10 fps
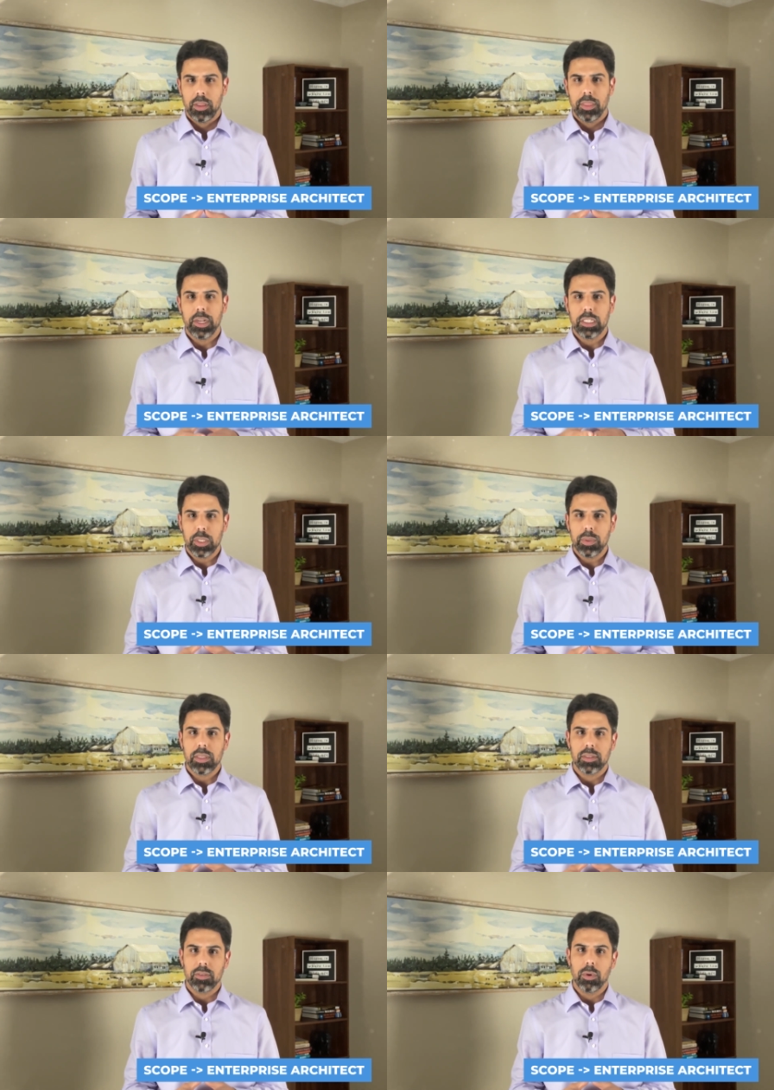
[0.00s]
Their
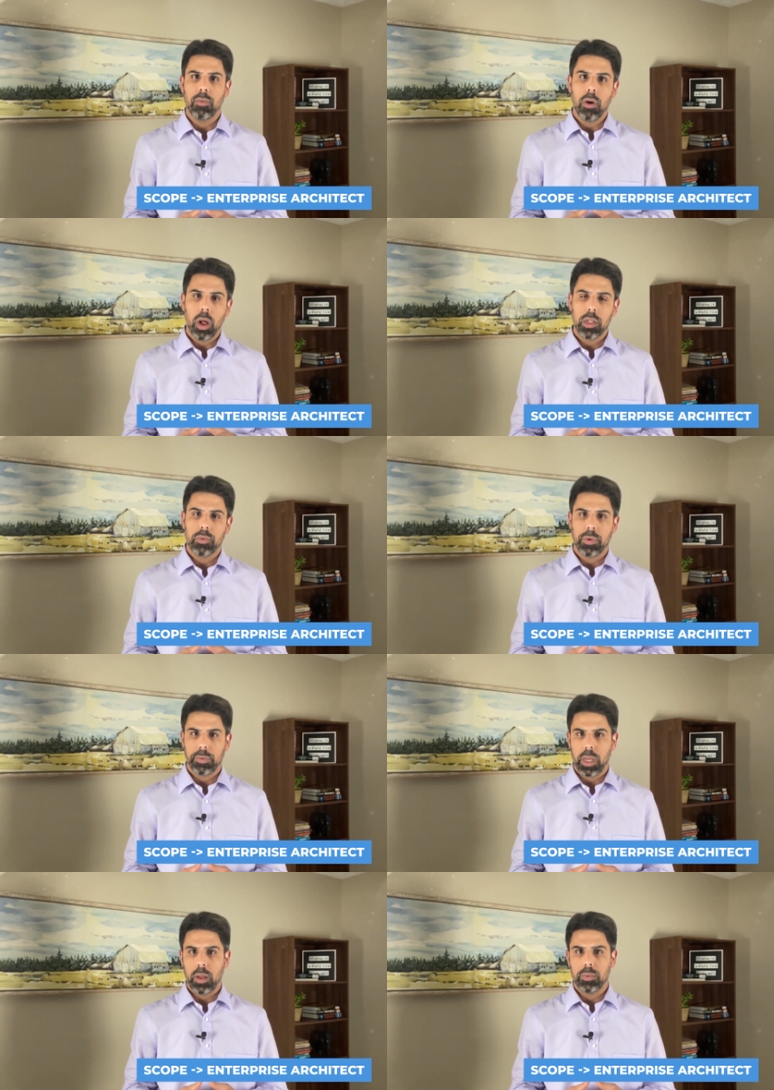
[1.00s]
duties revolve
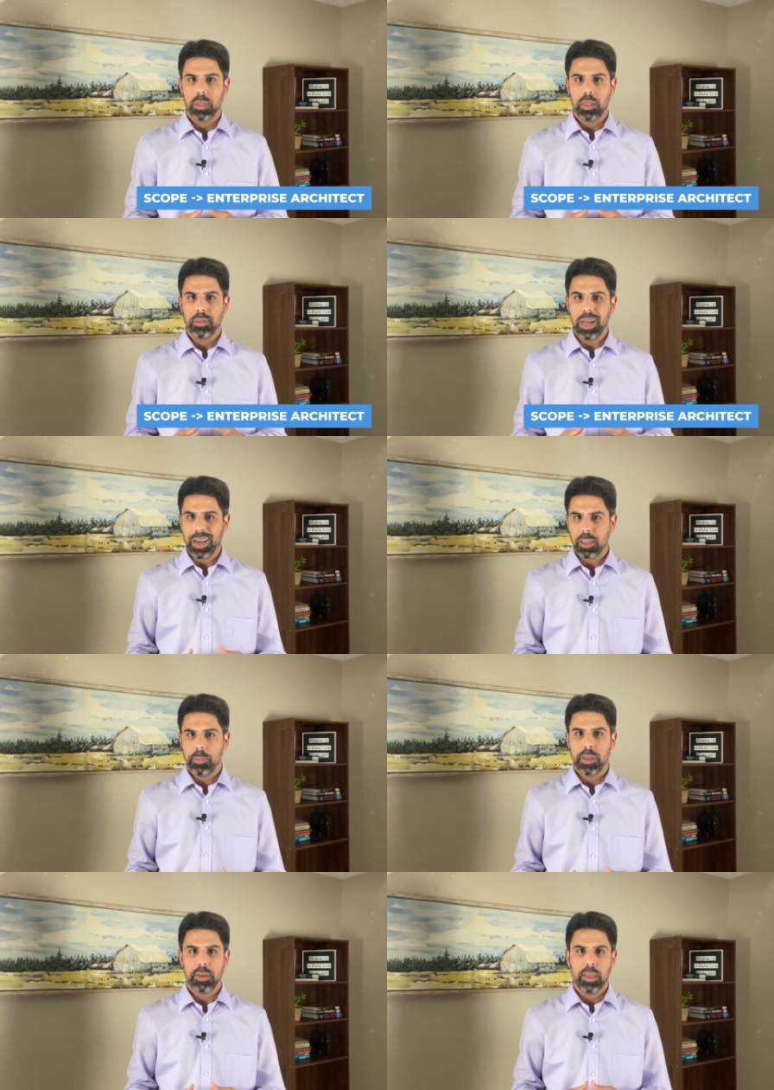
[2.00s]
around
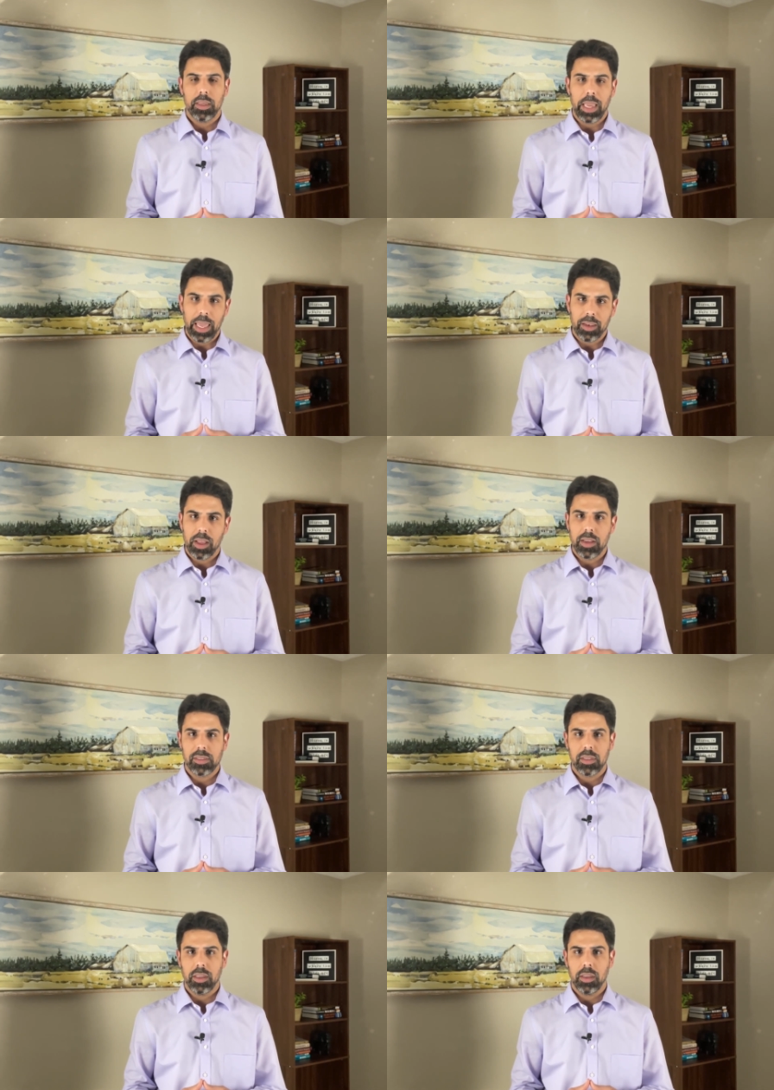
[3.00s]
documenting,
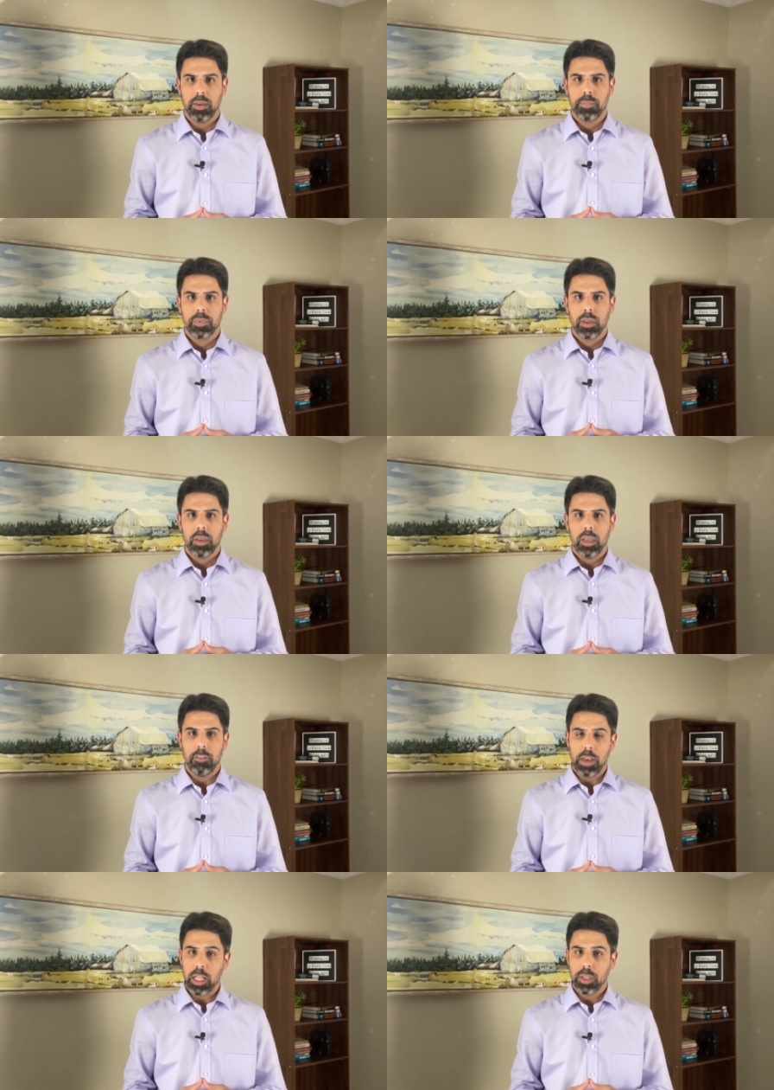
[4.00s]
analyzing,
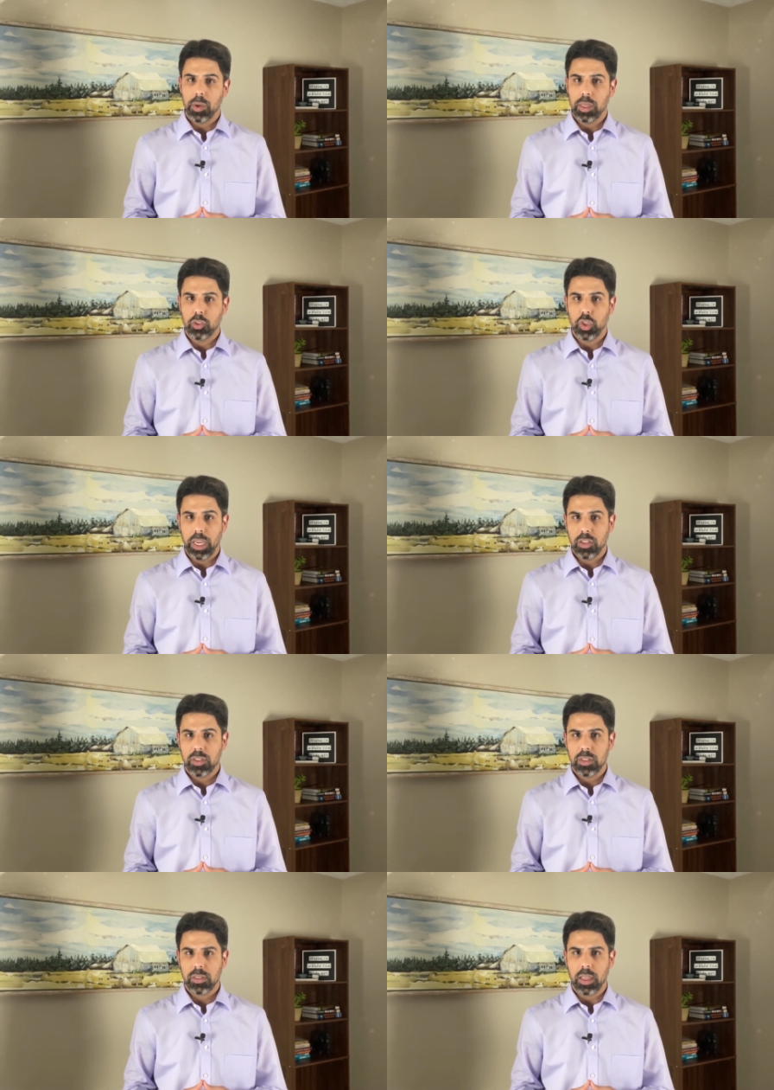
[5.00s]
evaluating
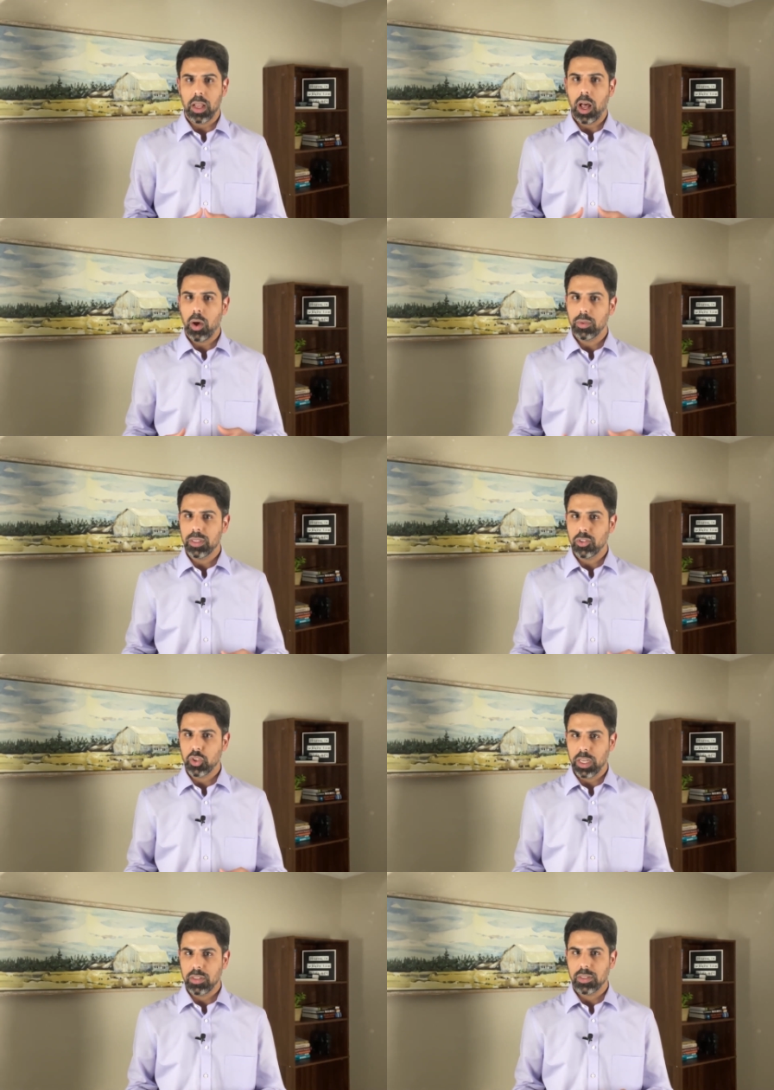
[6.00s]
changes, and how these
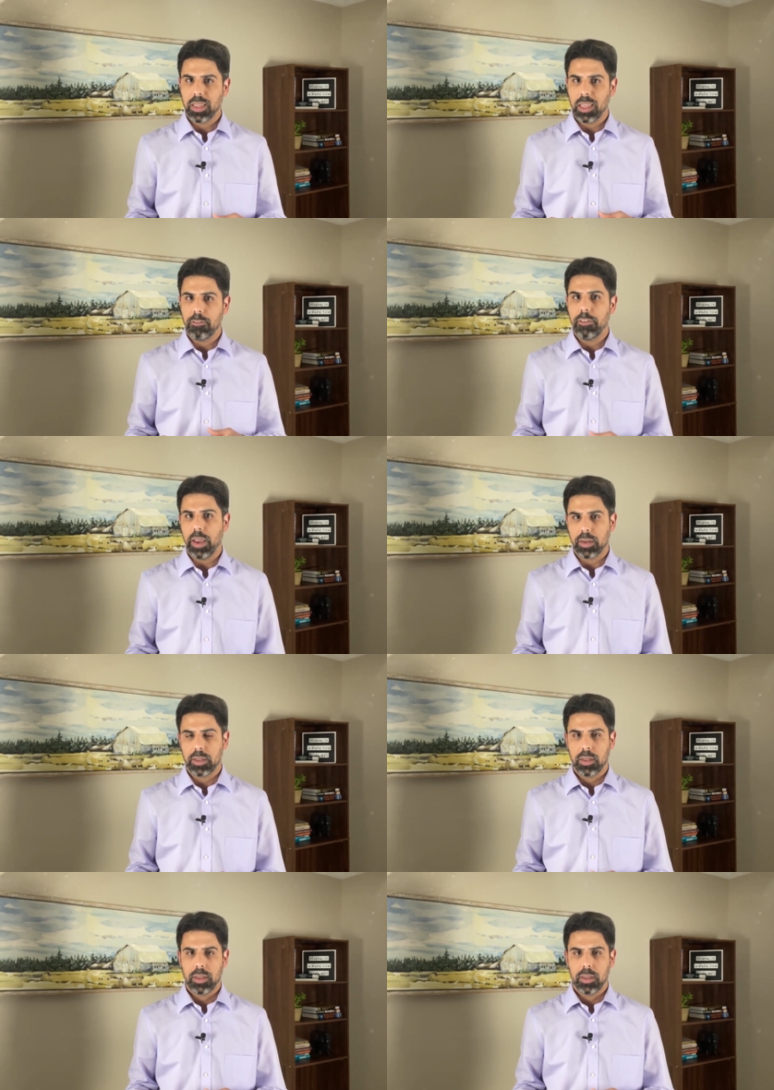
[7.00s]
changes can affect